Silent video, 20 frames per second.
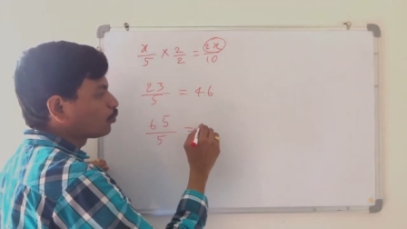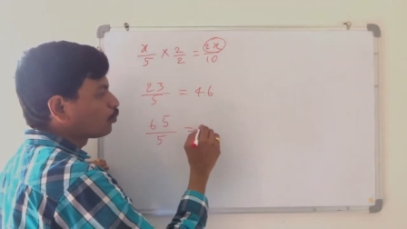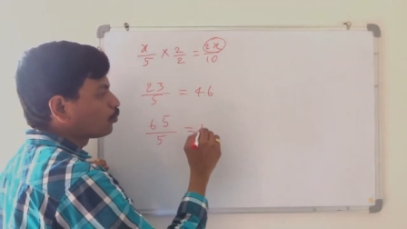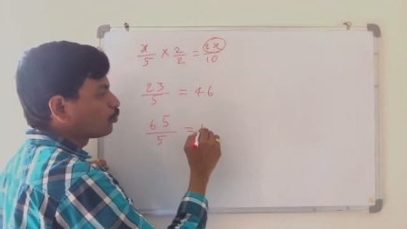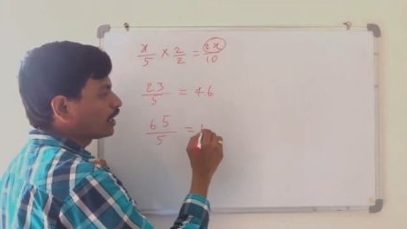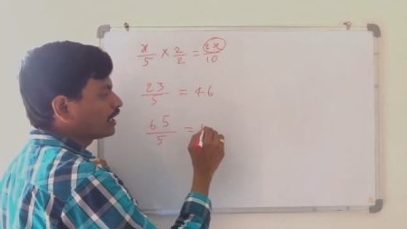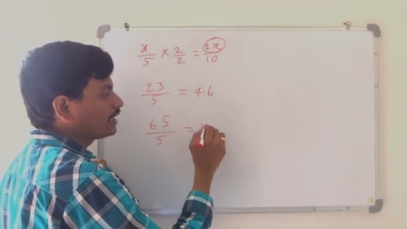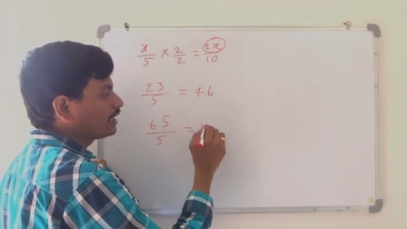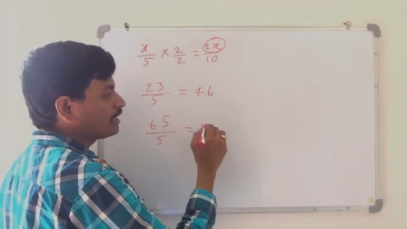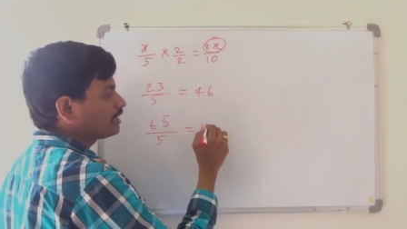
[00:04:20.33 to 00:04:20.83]

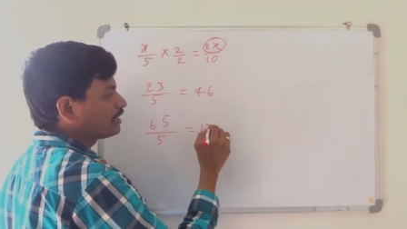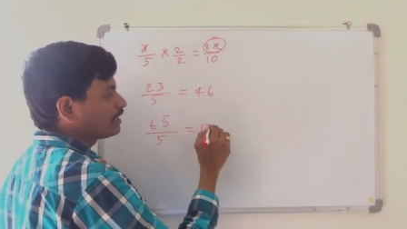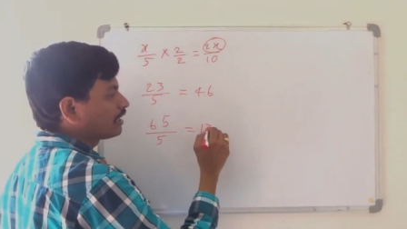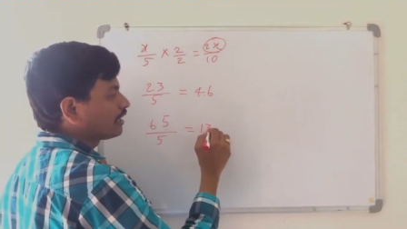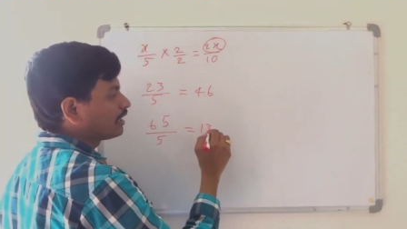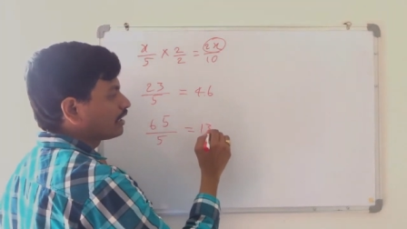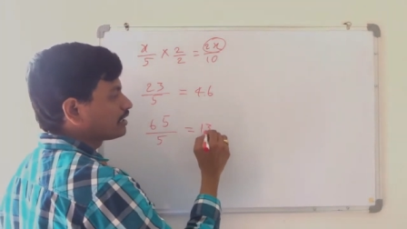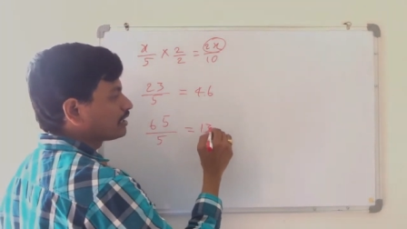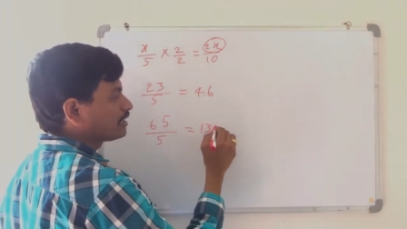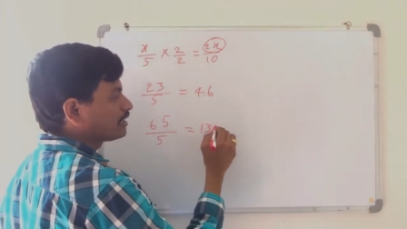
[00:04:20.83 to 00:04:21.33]

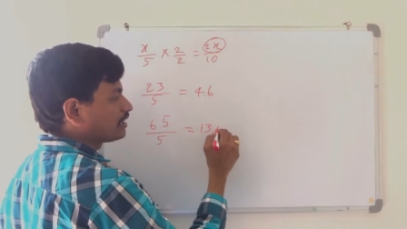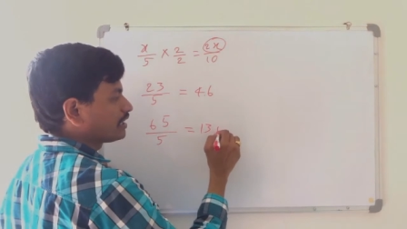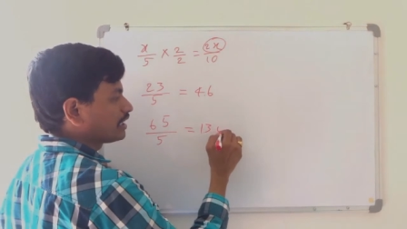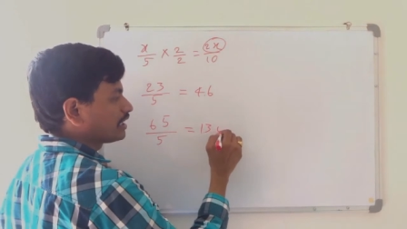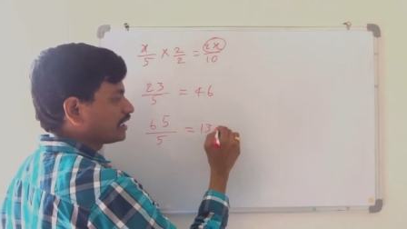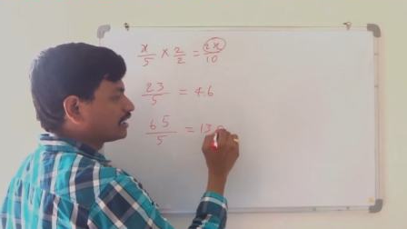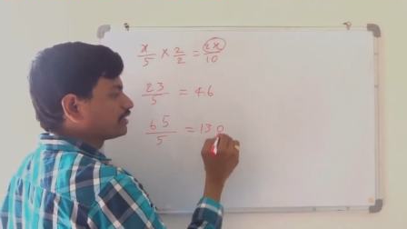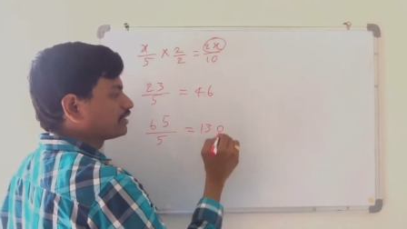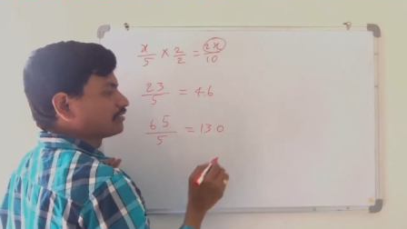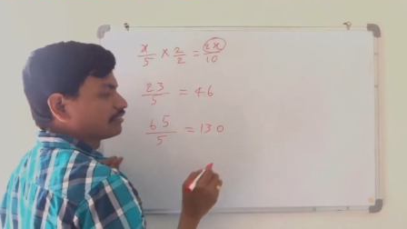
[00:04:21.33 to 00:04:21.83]

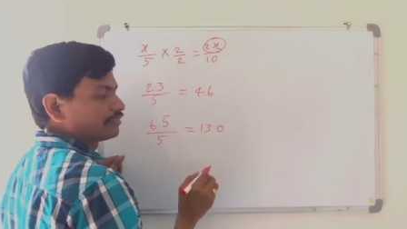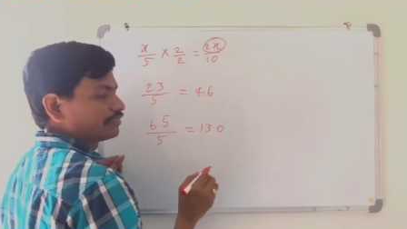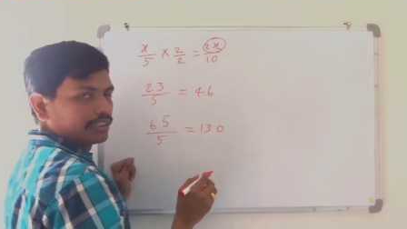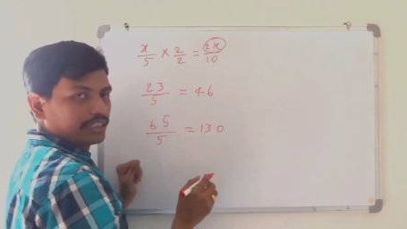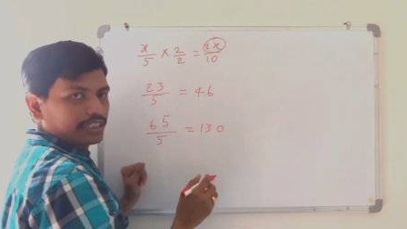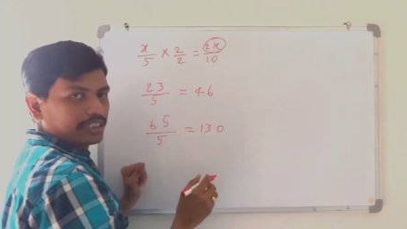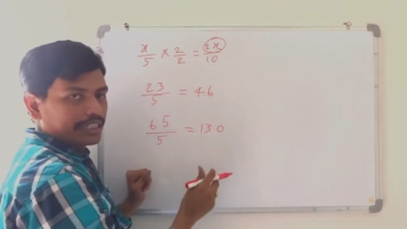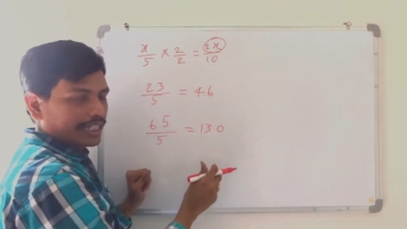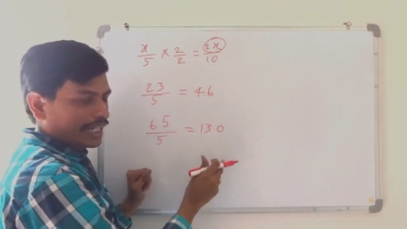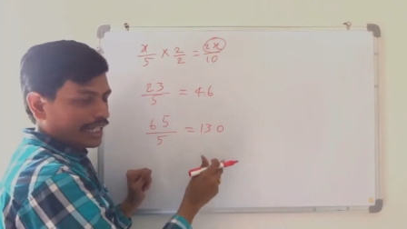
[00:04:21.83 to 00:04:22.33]
130.
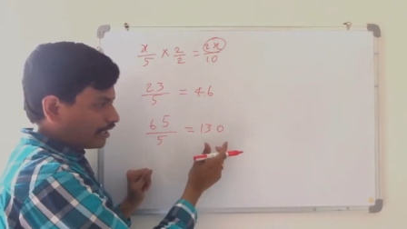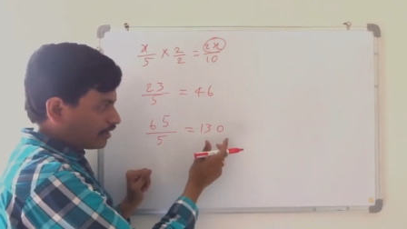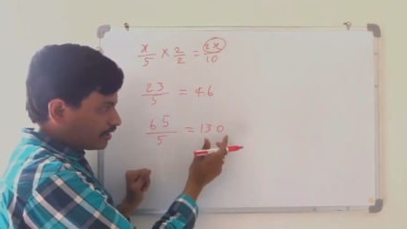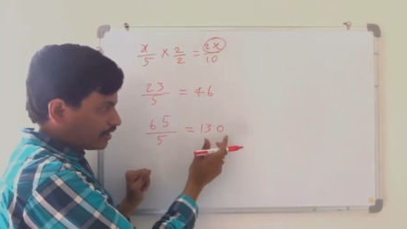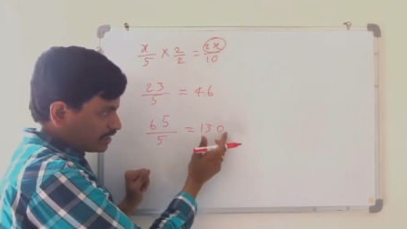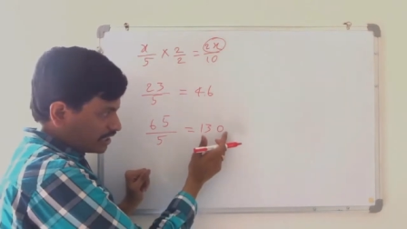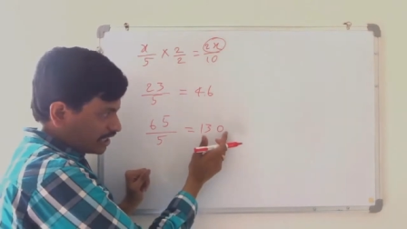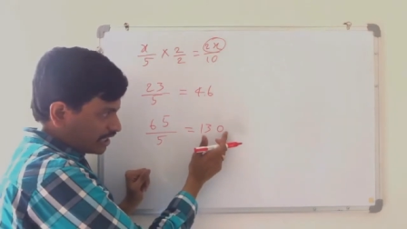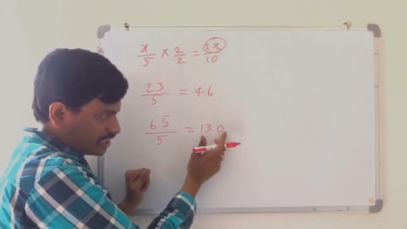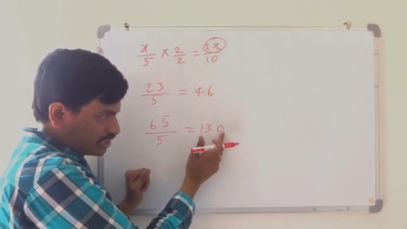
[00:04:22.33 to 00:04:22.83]

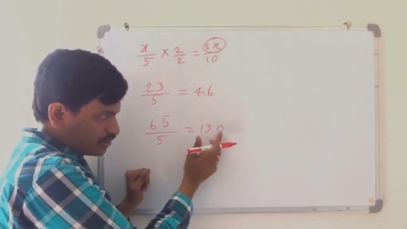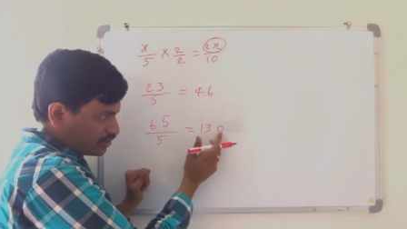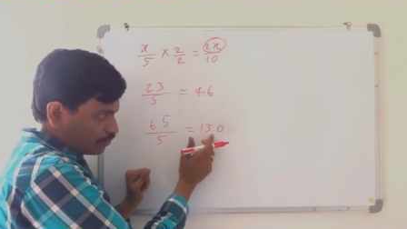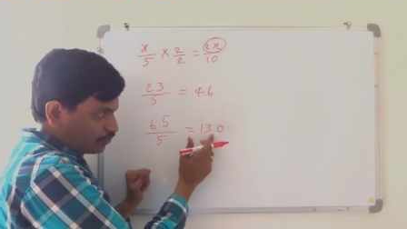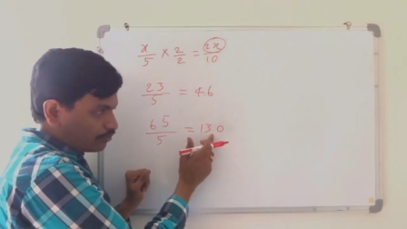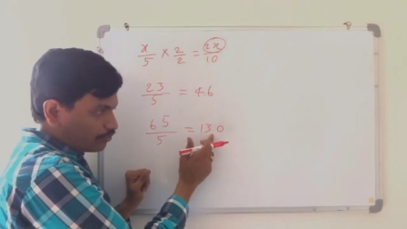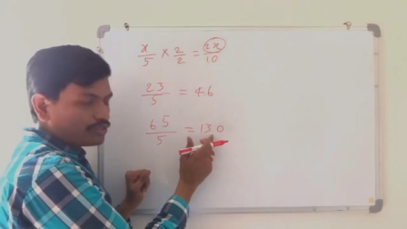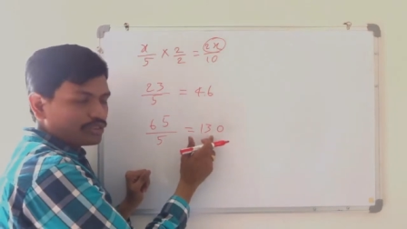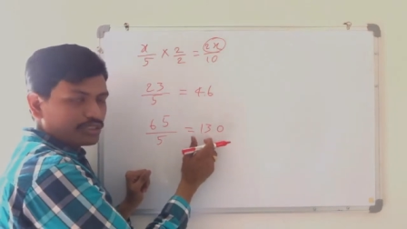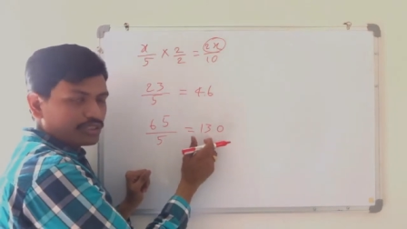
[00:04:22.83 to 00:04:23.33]
And change
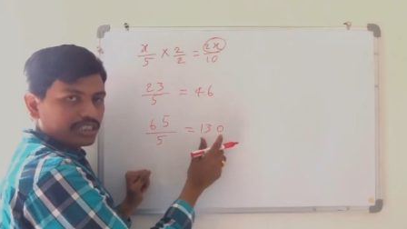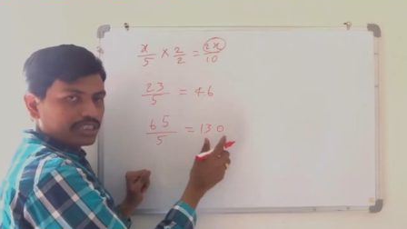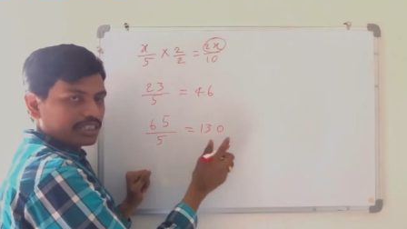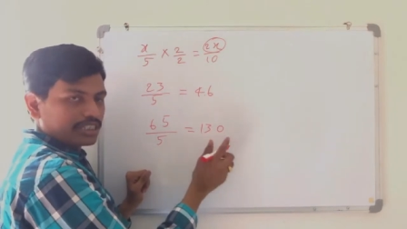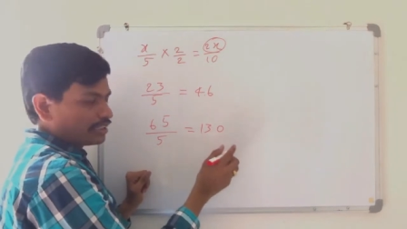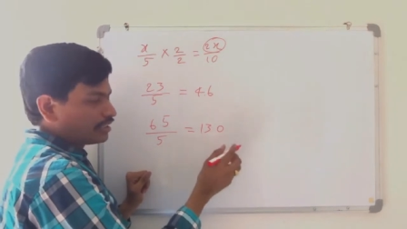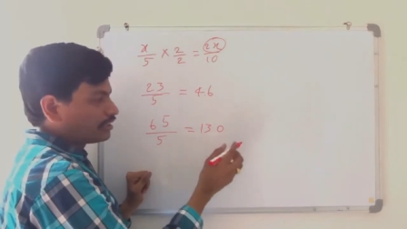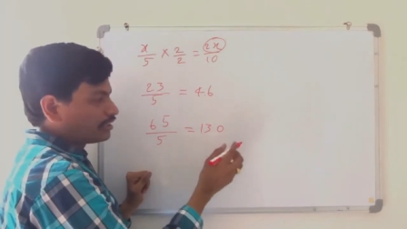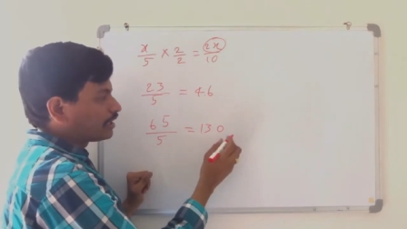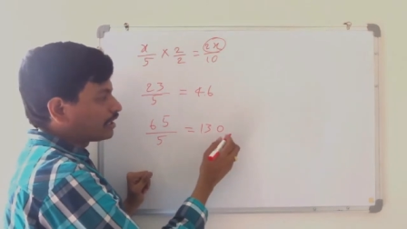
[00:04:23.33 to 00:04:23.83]

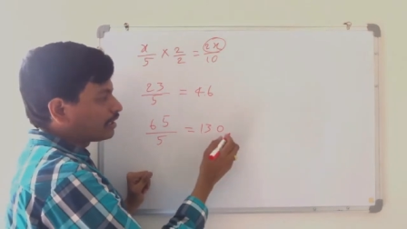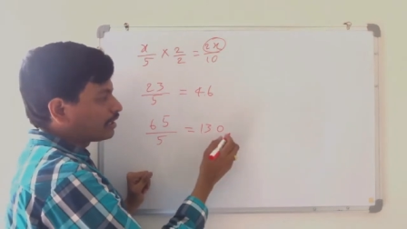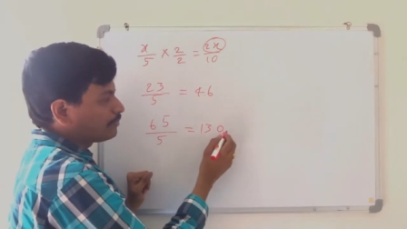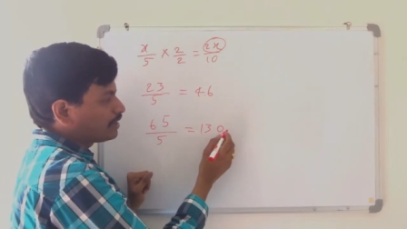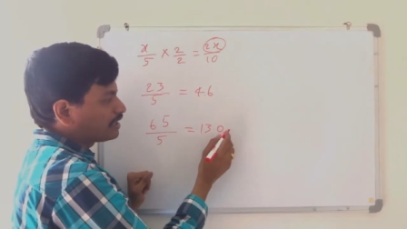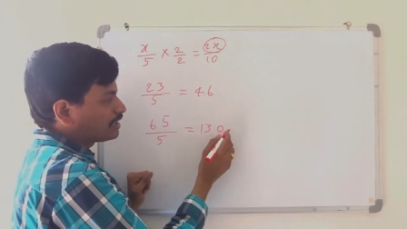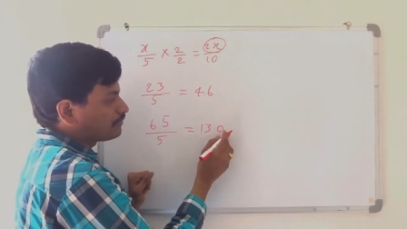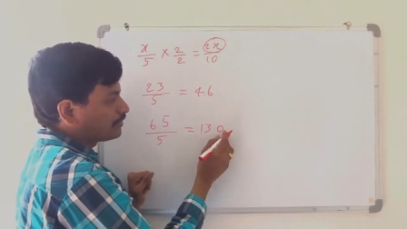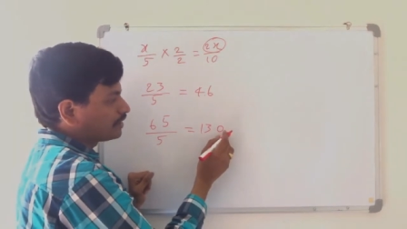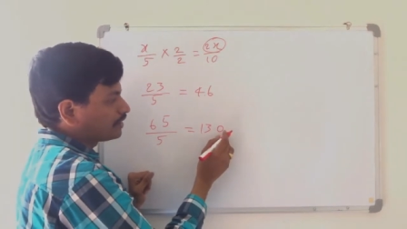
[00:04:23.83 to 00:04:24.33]

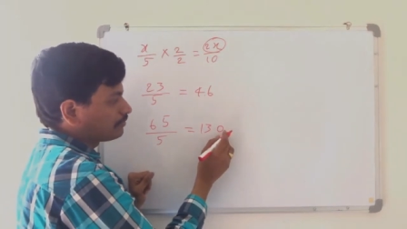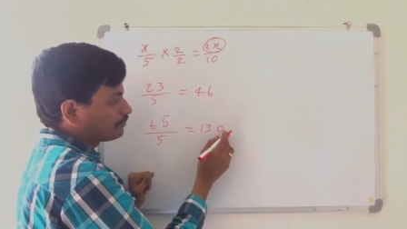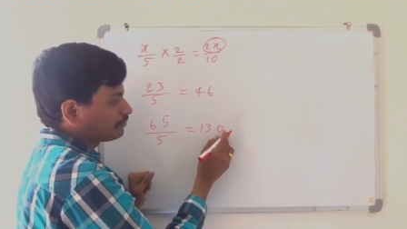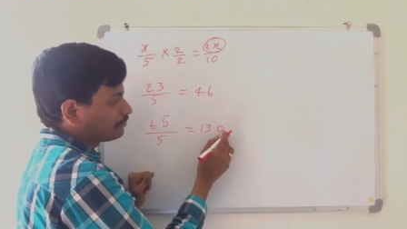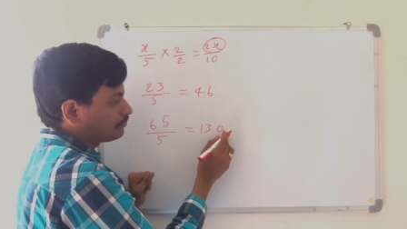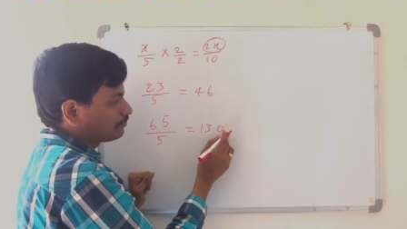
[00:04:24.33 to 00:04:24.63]
replace 1.